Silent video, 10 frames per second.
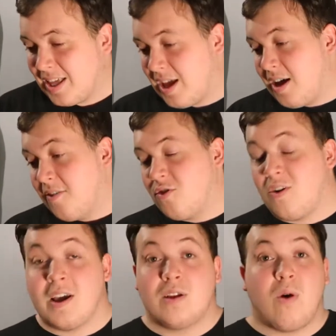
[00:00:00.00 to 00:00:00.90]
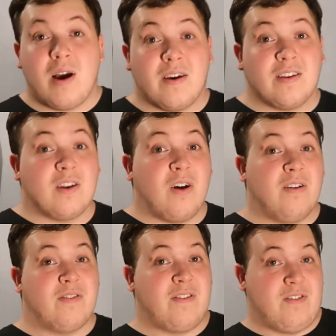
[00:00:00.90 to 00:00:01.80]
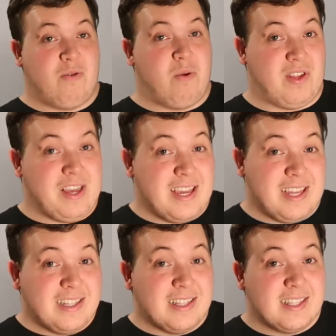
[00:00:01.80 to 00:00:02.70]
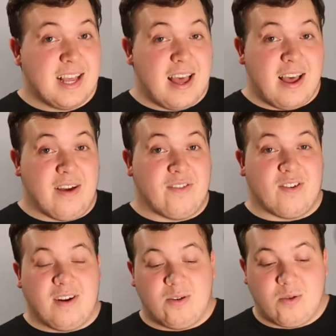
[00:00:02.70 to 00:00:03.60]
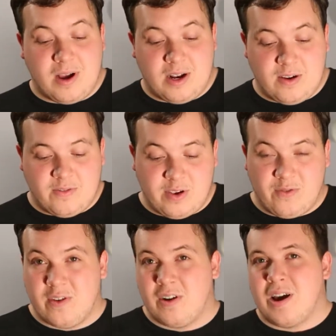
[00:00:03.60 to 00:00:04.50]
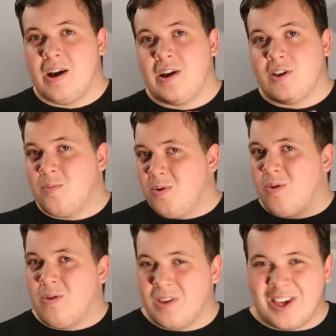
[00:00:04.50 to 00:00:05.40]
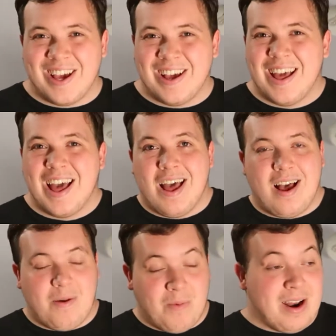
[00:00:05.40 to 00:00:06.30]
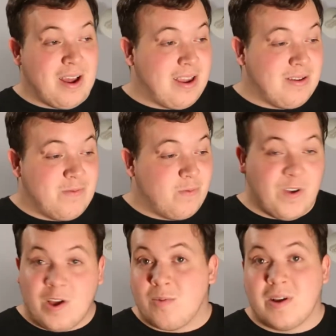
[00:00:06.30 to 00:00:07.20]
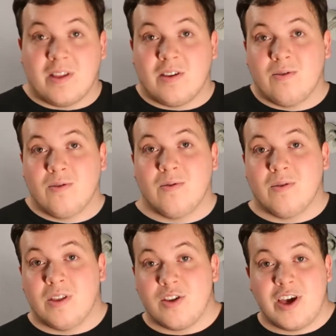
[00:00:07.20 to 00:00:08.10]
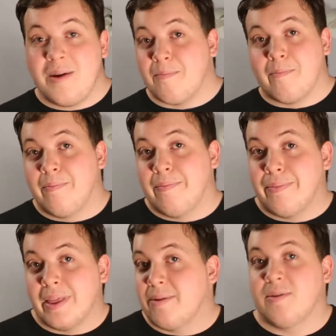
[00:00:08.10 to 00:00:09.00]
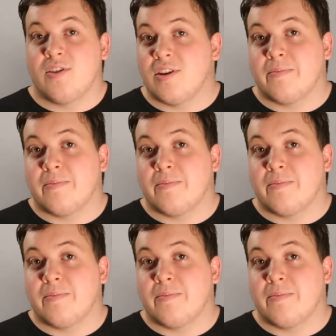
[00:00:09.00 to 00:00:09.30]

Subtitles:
I've tried quite a lot of different cuisines. I've tried quite a lot of different sports. When I first went to the gym, it was just